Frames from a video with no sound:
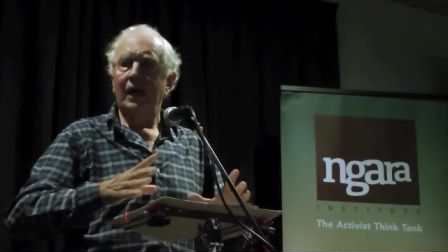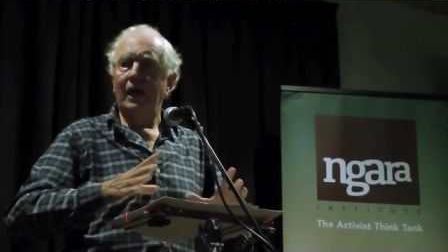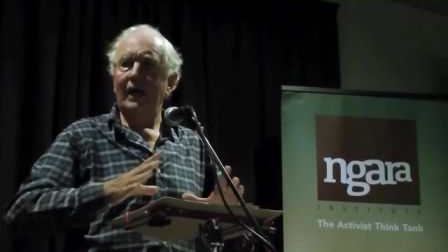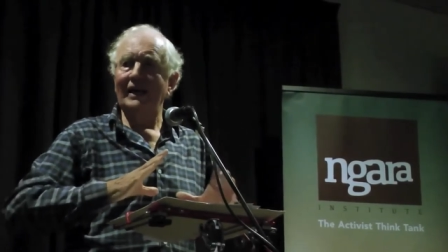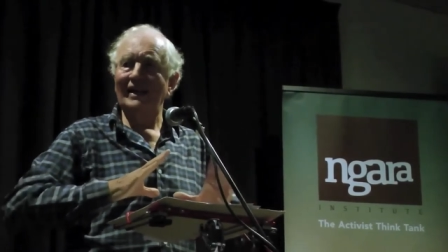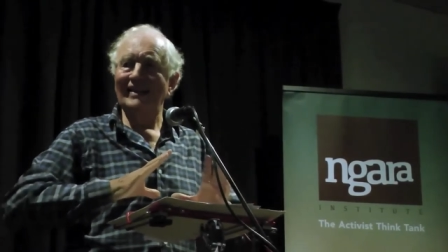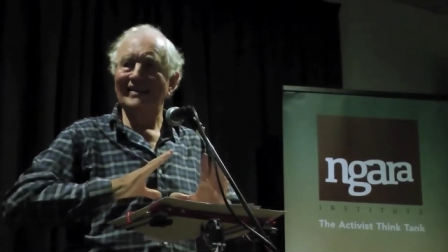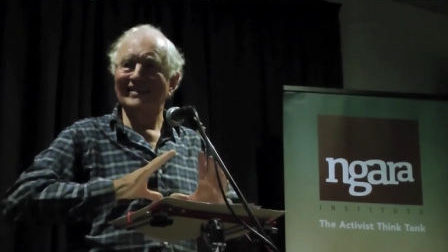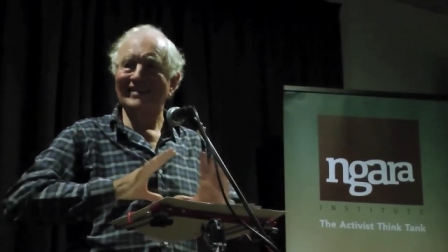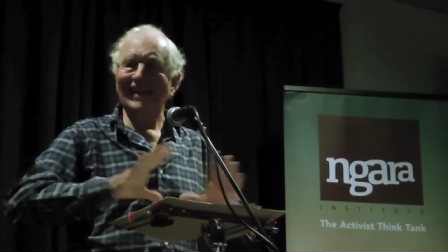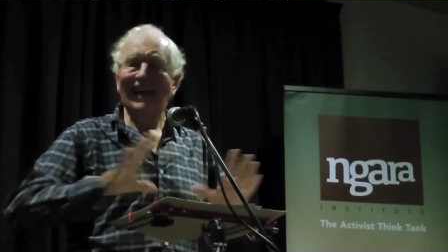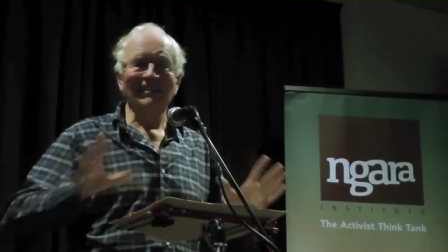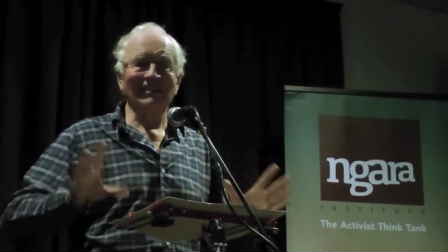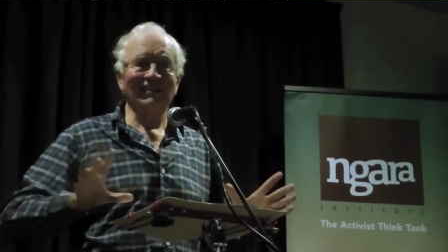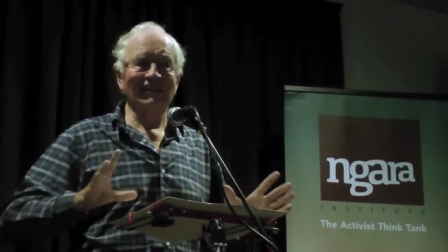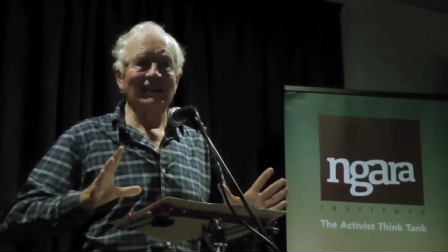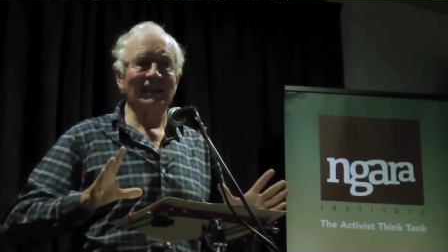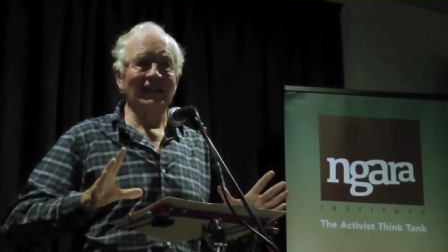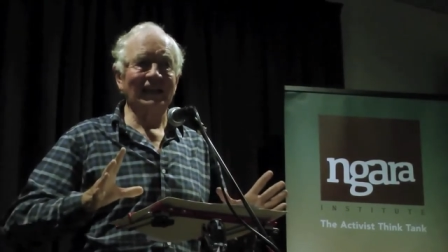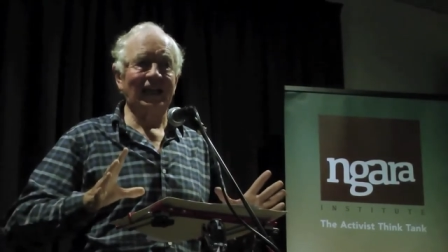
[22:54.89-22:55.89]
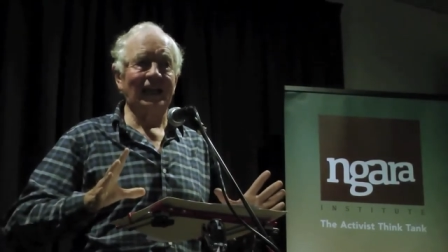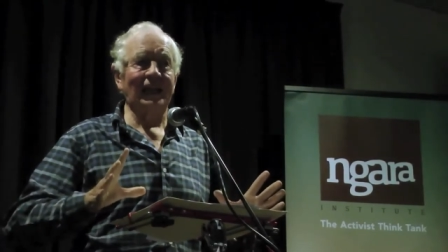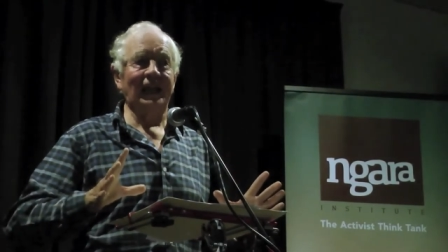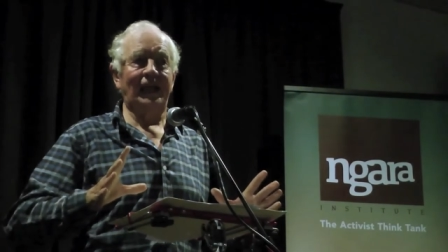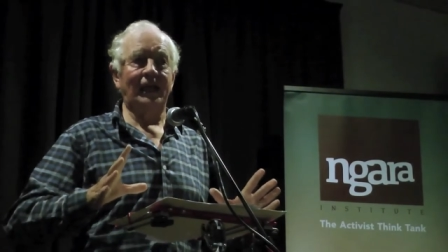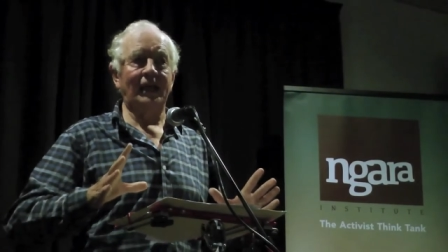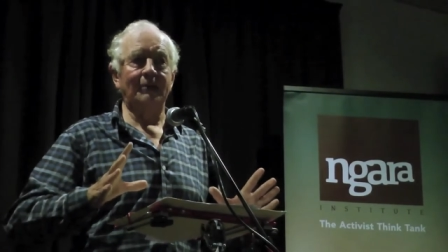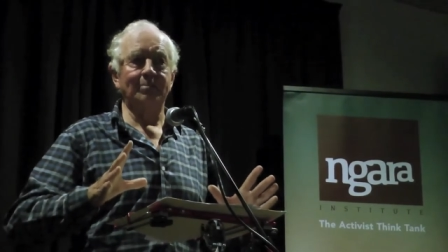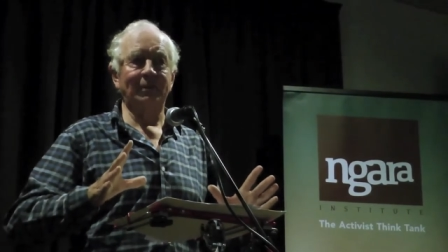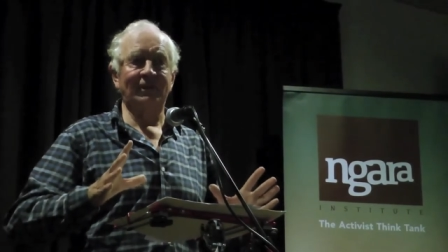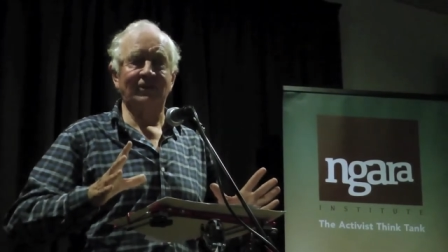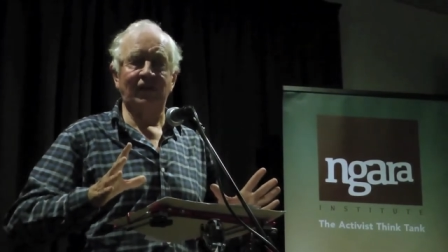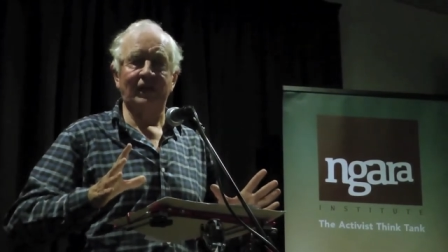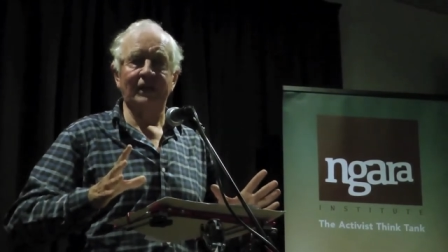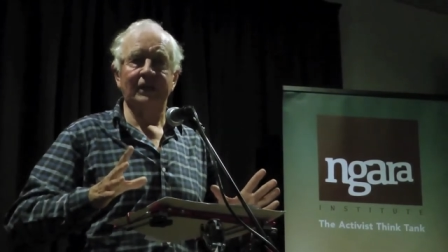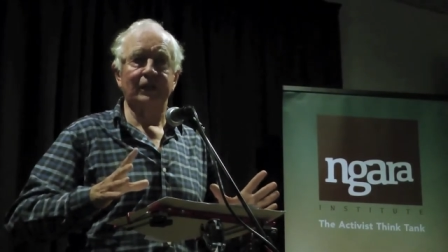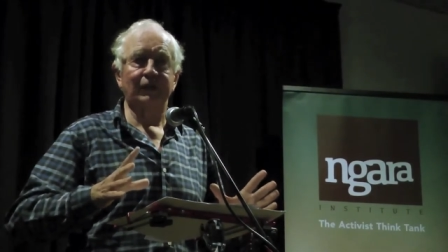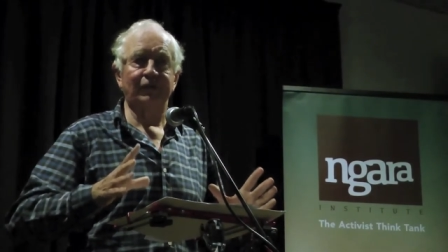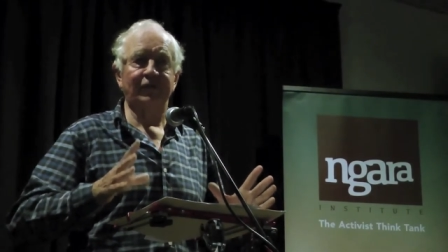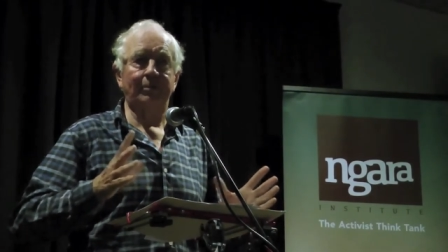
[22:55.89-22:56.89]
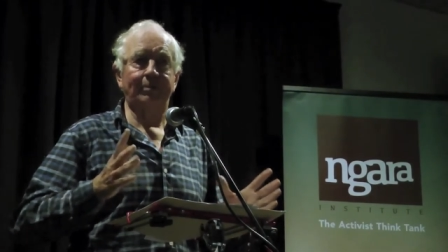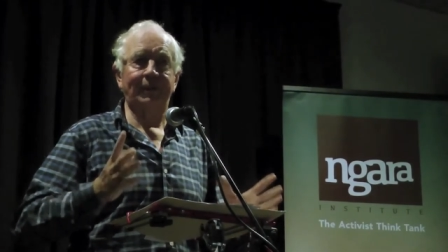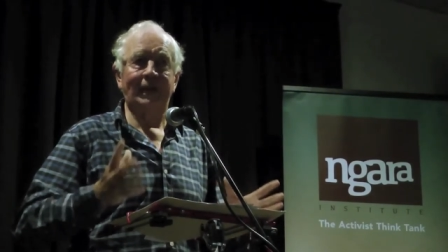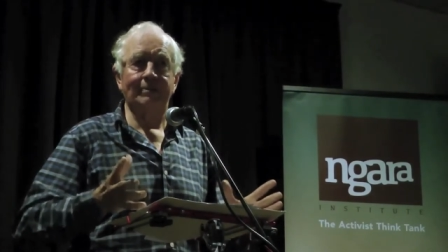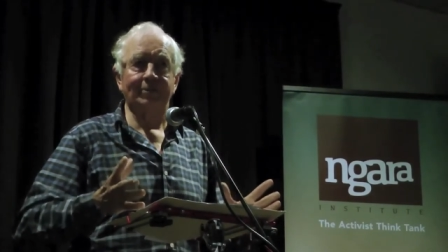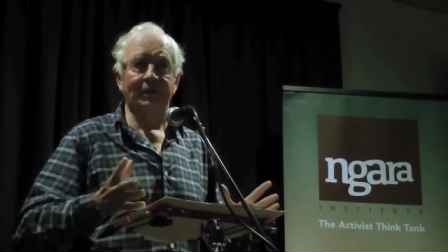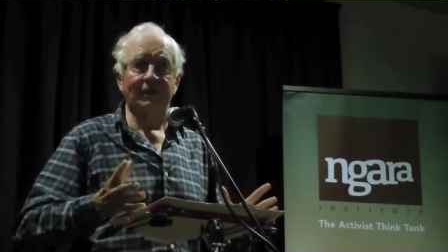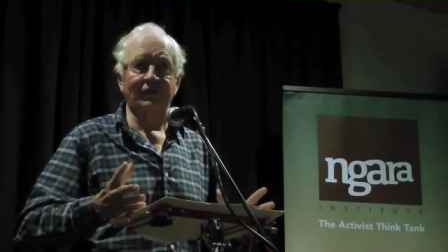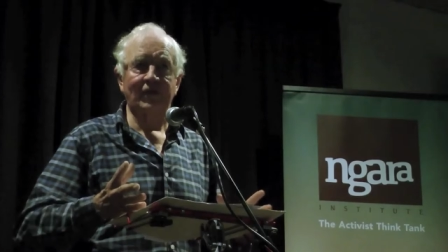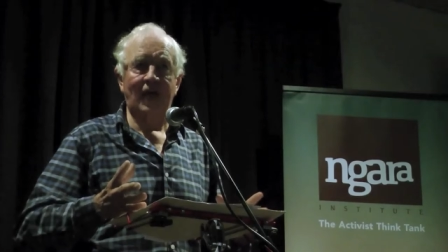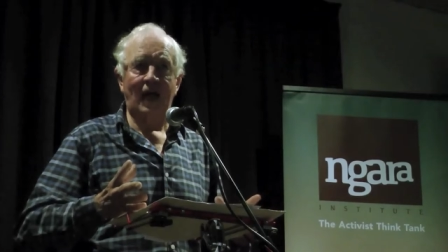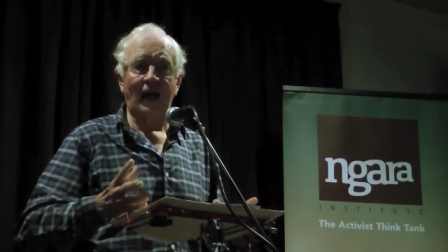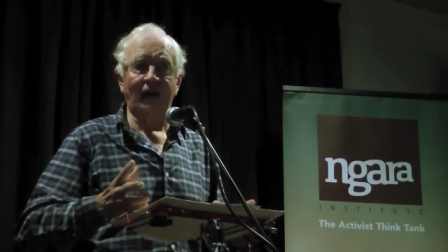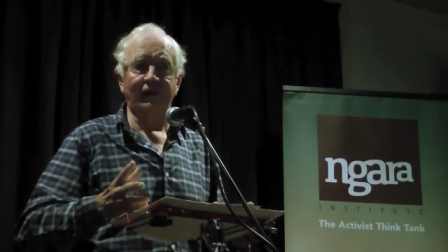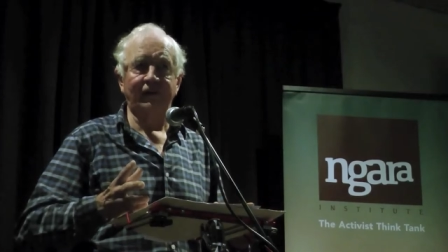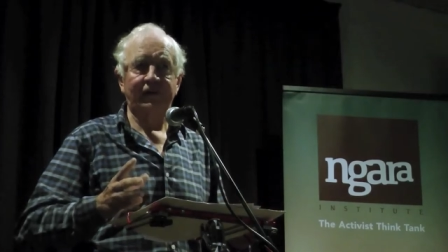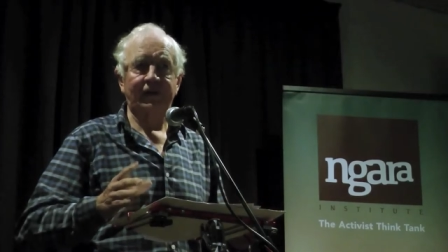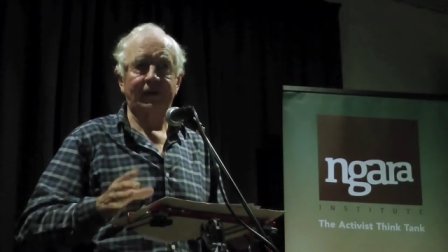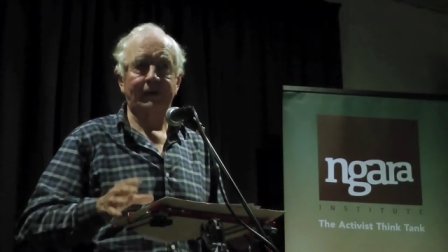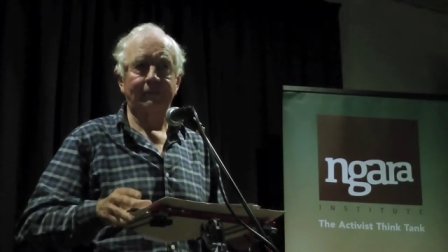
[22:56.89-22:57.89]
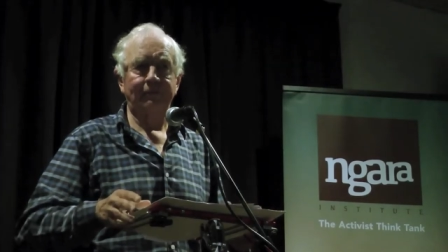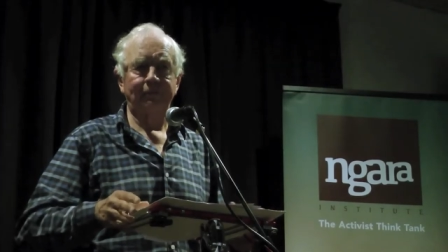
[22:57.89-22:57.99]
and incessant killing, in particular of the people of Gaza.